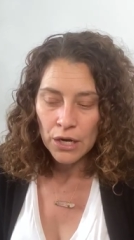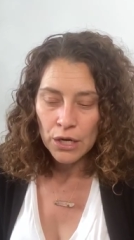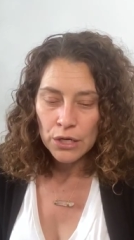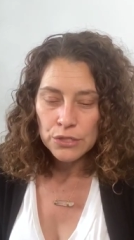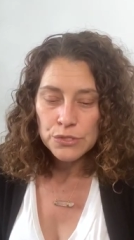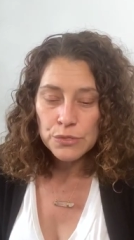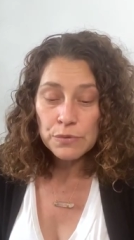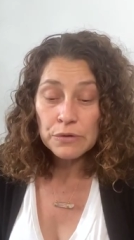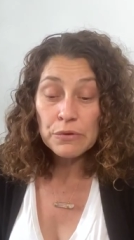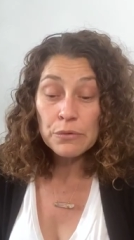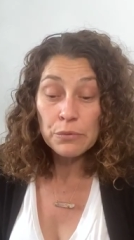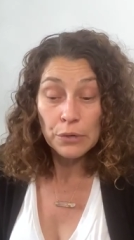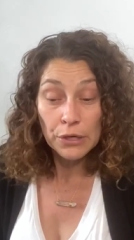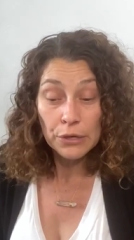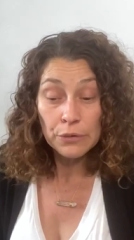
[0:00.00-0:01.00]
So when we
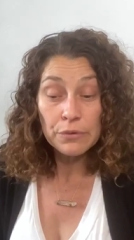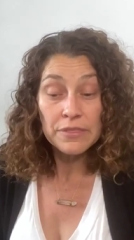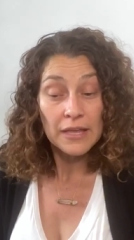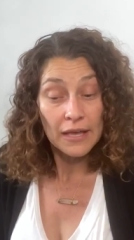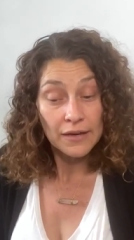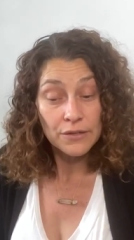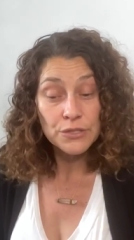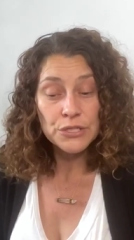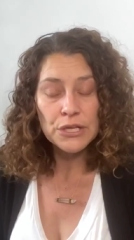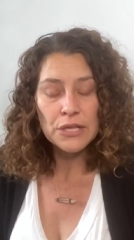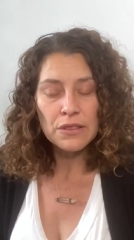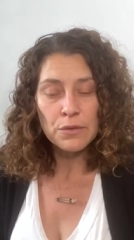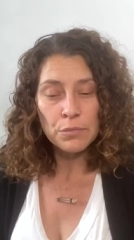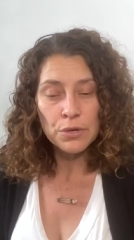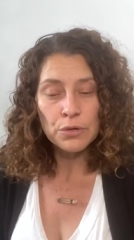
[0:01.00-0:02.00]
work with the energy of
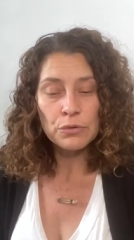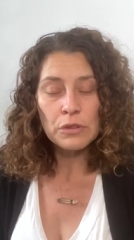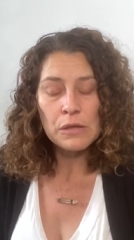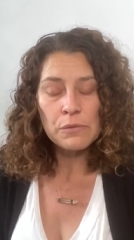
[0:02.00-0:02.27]
the moon,